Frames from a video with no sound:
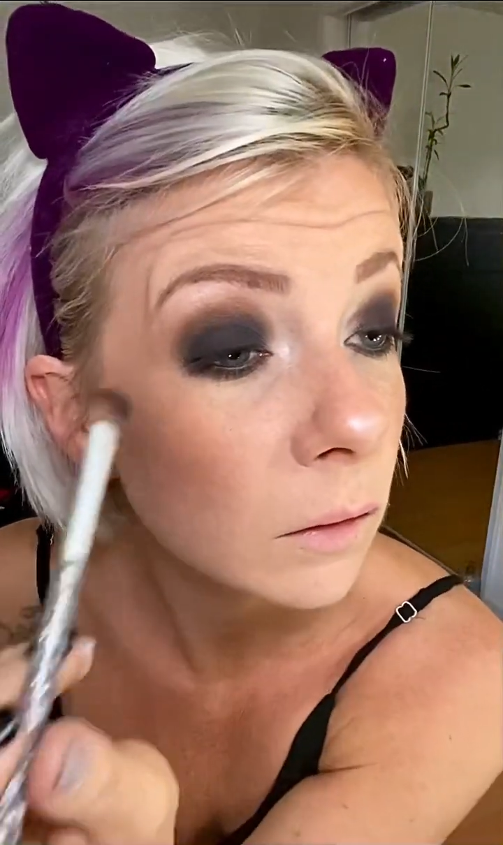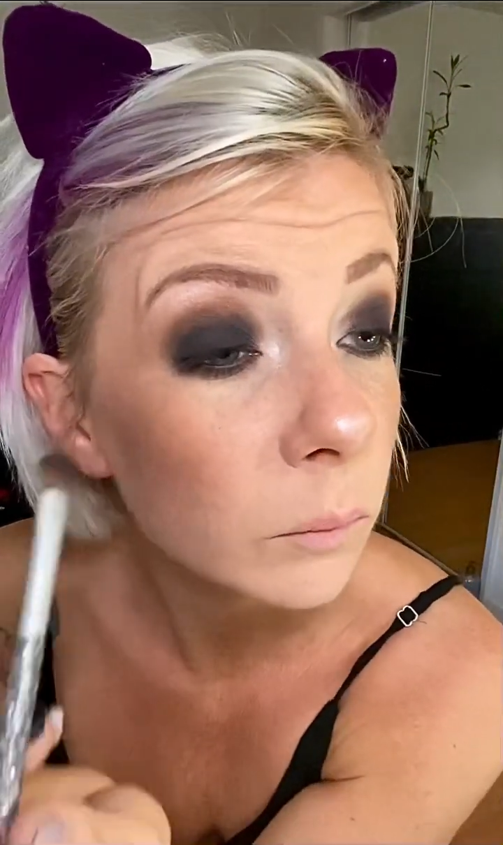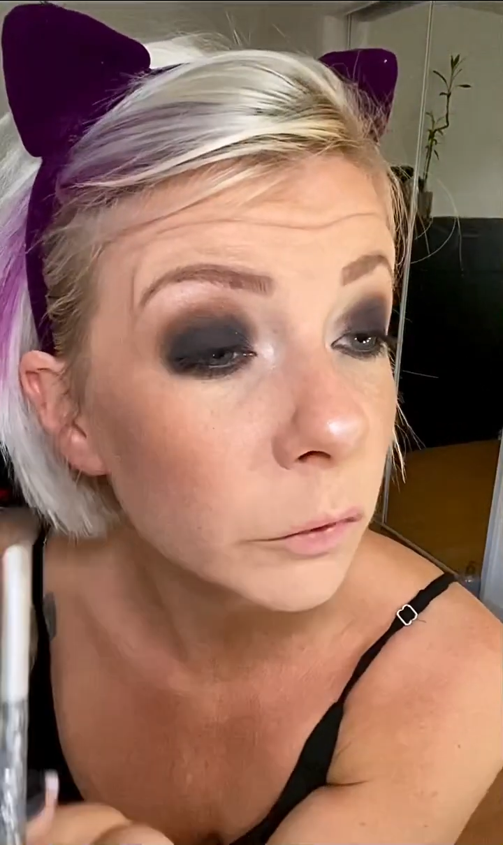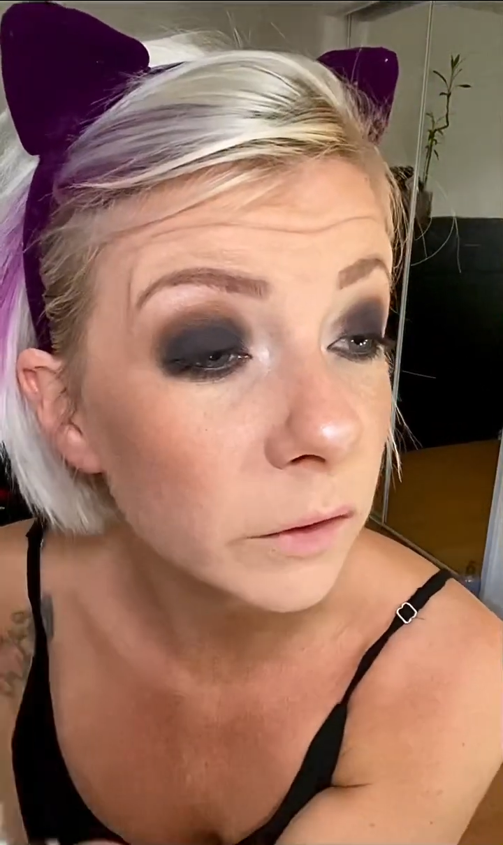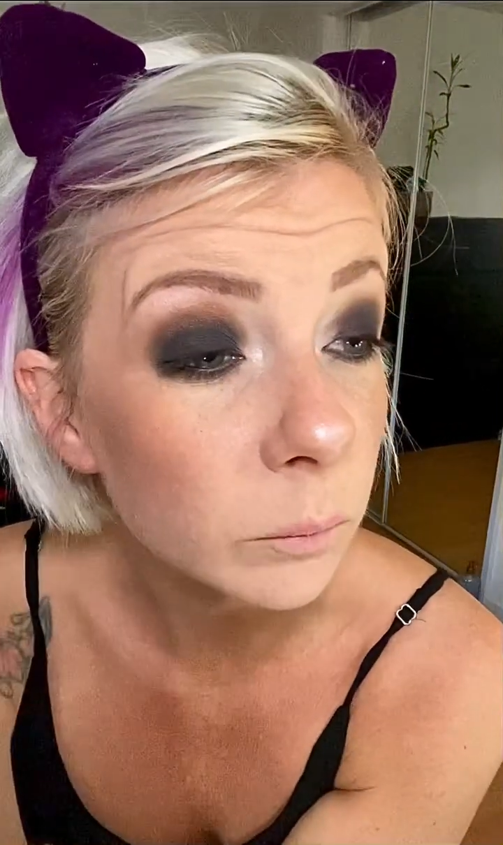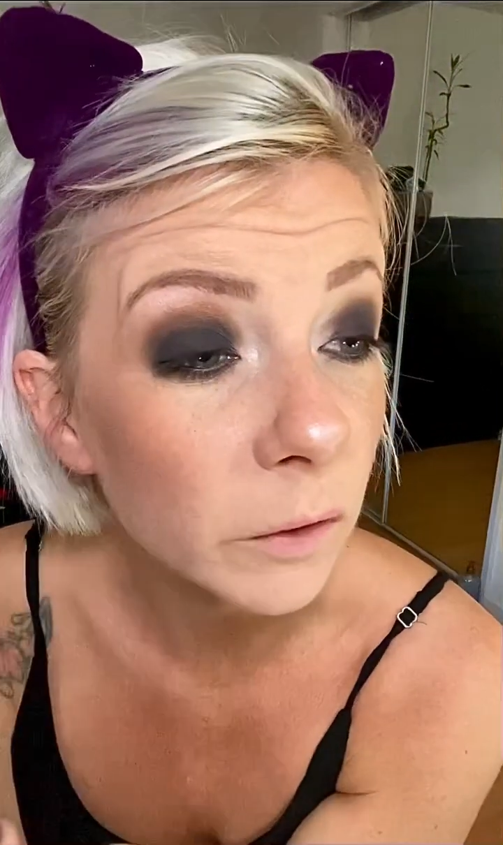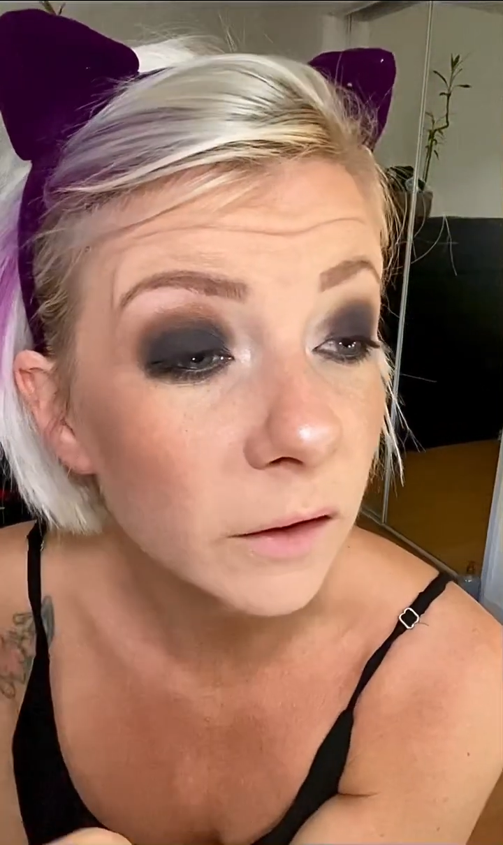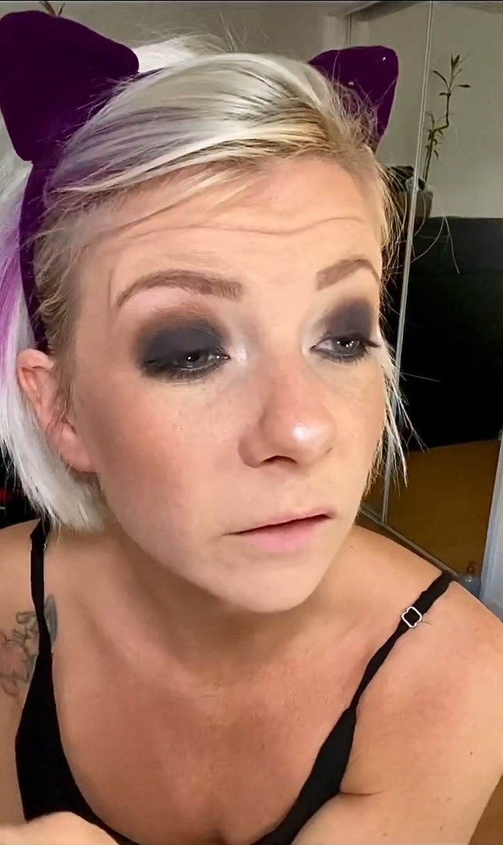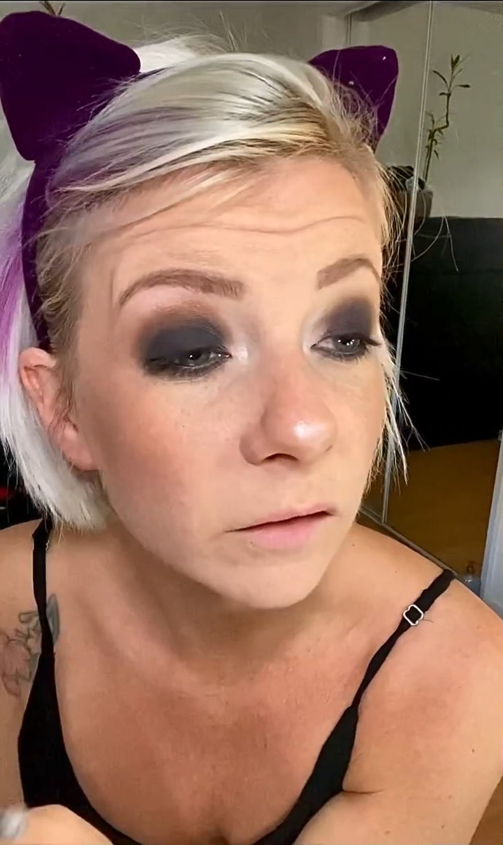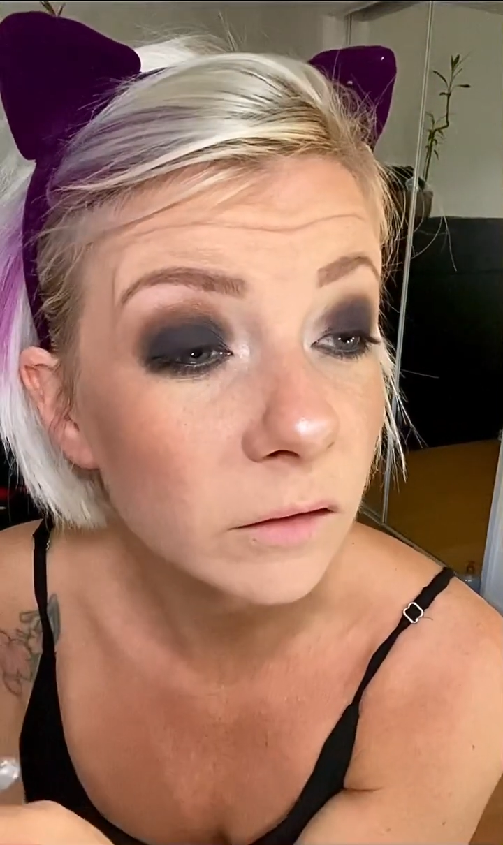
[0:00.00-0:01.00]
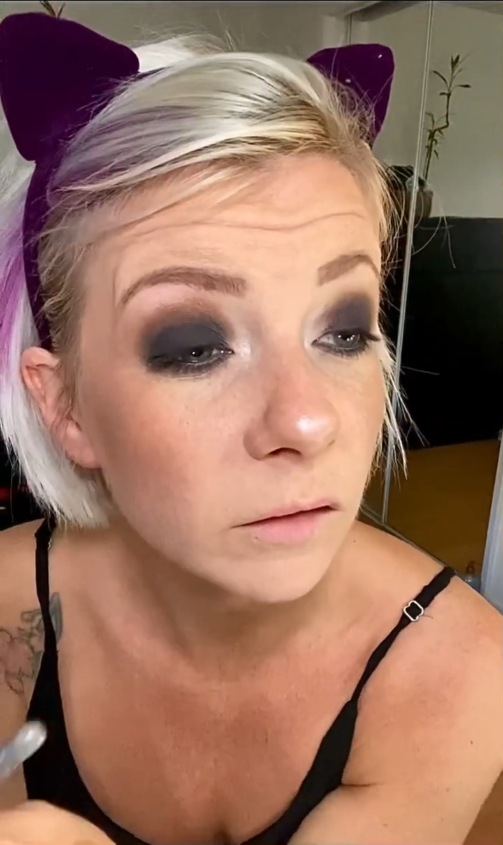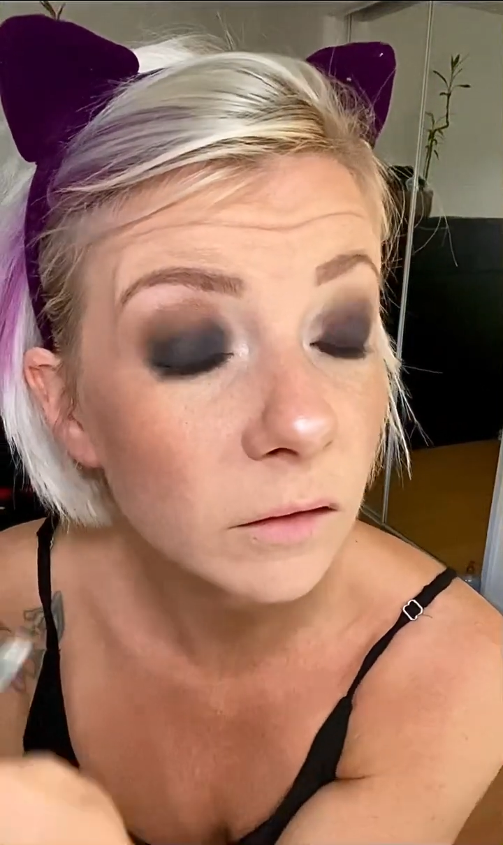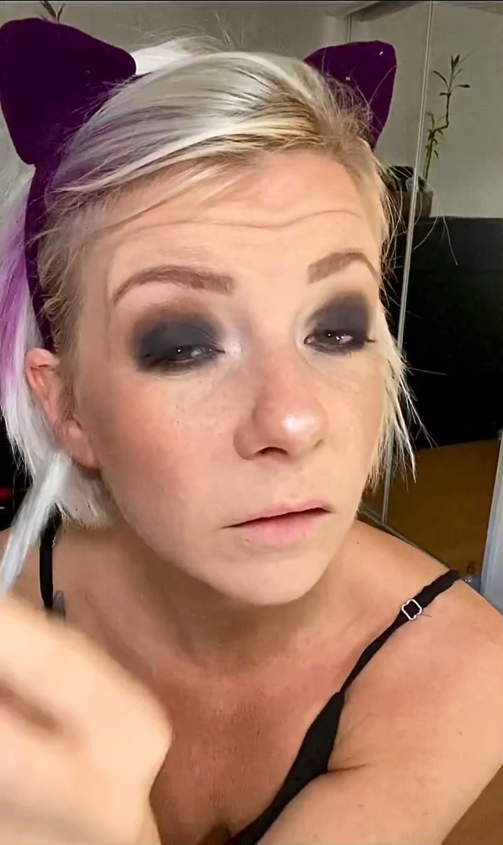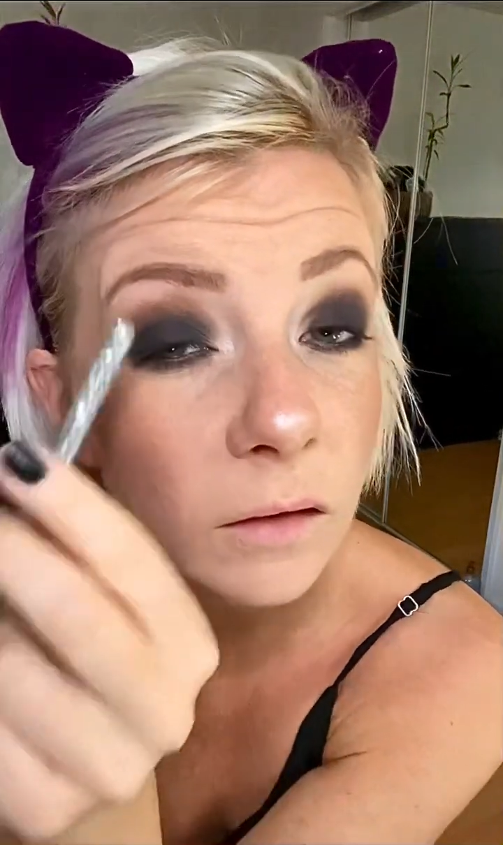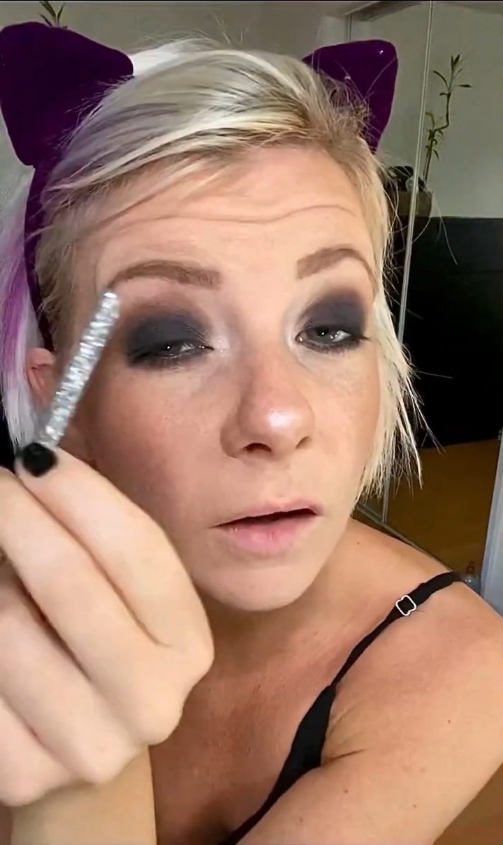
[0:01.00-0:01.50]
pretty blended,
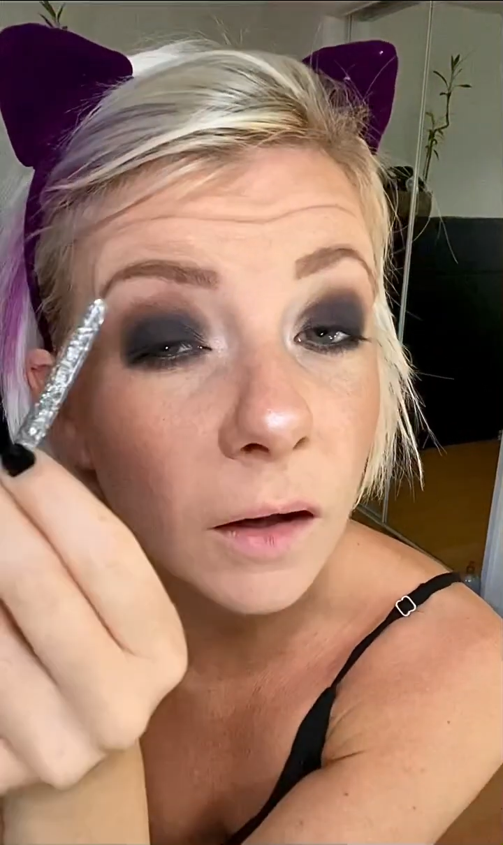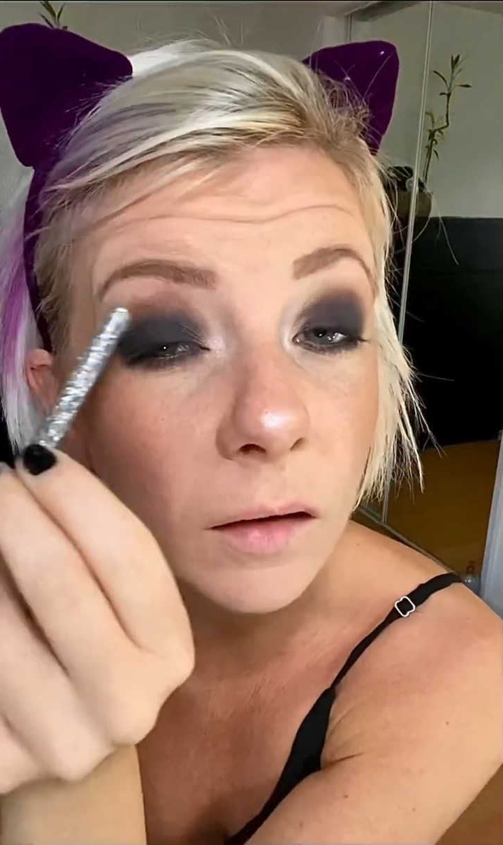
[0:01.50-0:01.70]
kind